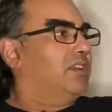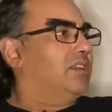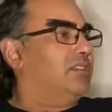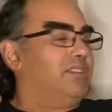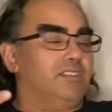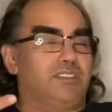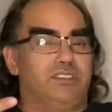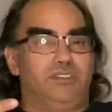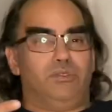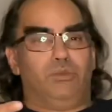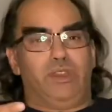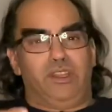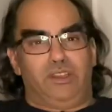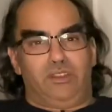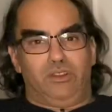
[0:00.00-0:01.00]
This is the
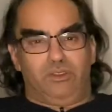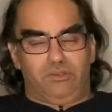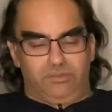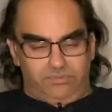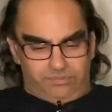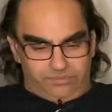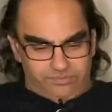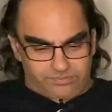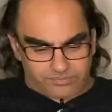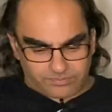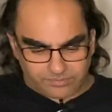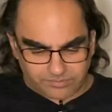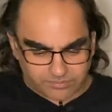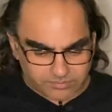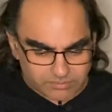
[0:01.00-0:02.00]
way to go.
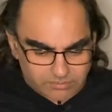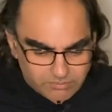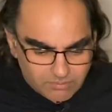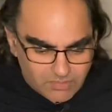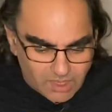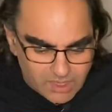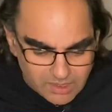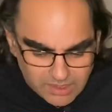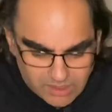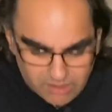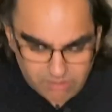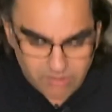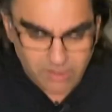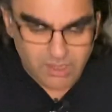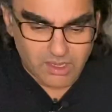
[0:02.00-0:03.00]

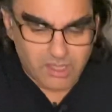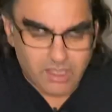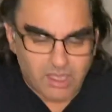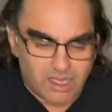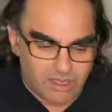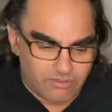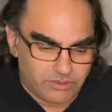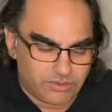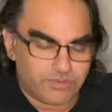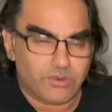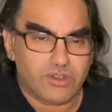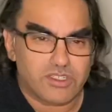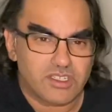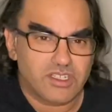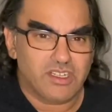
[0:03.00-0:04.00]
Now, I was
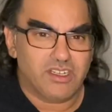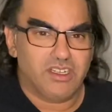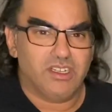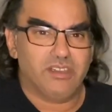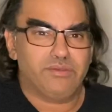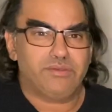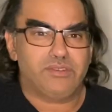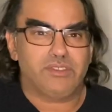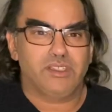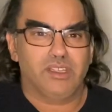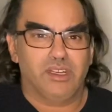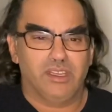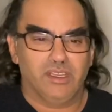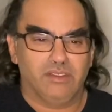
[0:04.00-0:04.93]
fortunate enough that